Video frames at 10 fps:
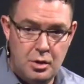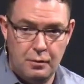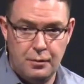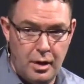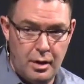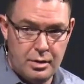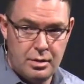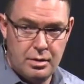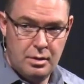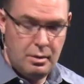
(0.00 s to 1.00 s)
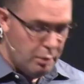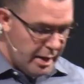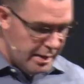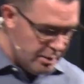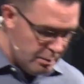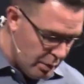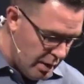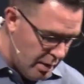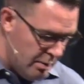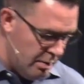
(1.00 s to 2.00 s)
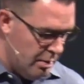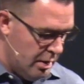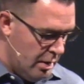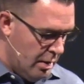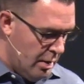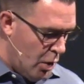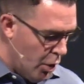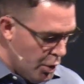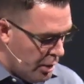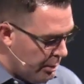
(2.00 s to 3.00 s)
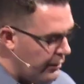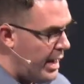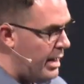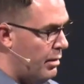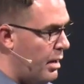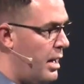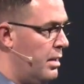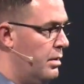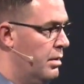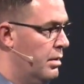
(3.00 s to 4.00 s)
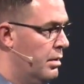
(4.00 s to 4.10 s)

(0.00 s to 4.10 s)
You can first bring some bread, or you can provide a ride.